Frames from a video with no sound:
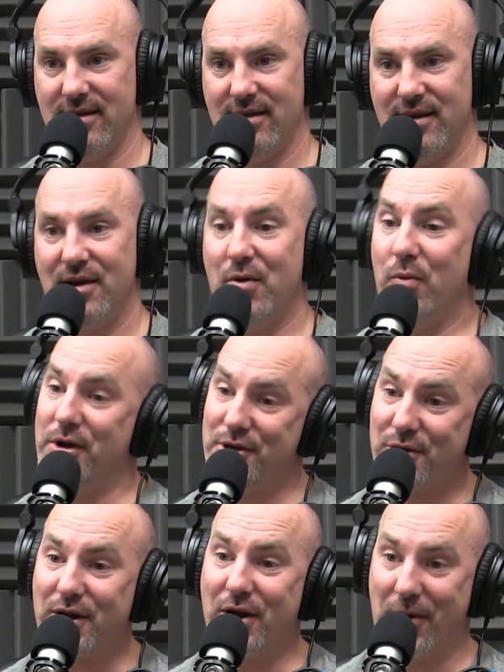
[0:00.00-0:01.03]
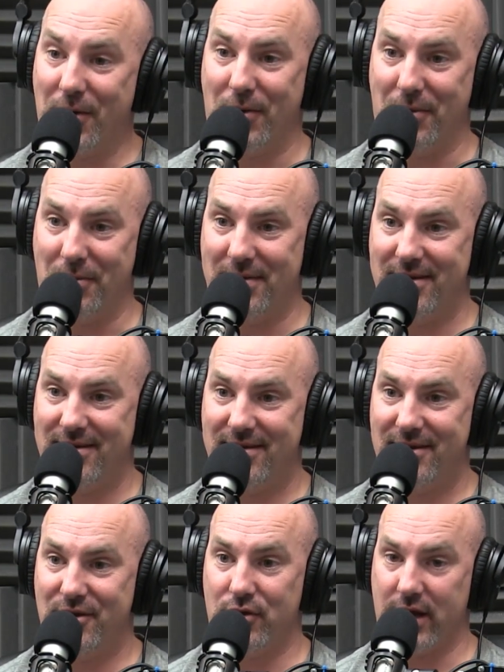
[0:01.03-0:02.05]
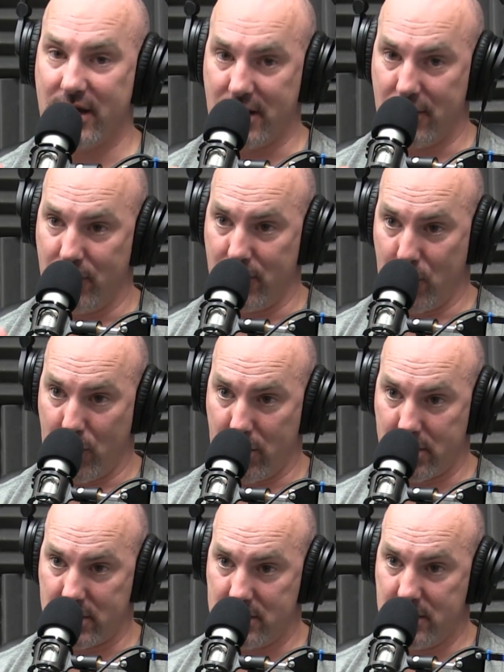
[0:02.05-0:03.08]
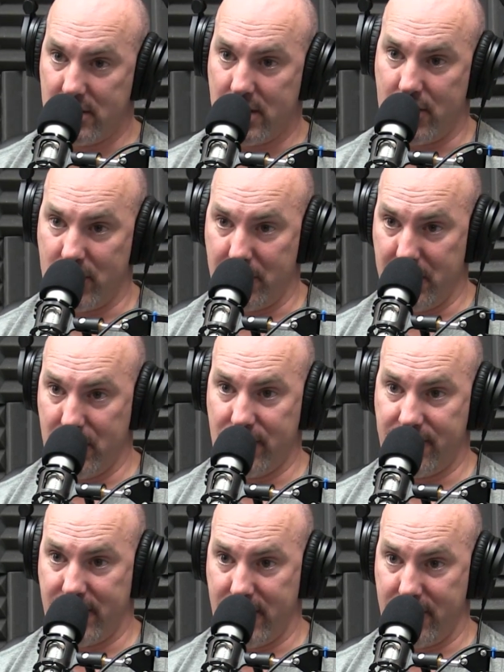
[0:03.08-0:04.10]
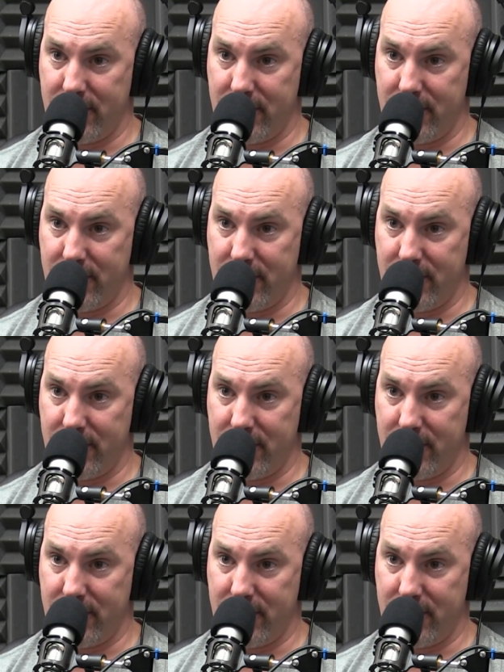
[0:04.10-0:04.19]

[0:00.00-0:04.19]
Yeah. When you're at home, you're like, I want to work. I want to be a good father.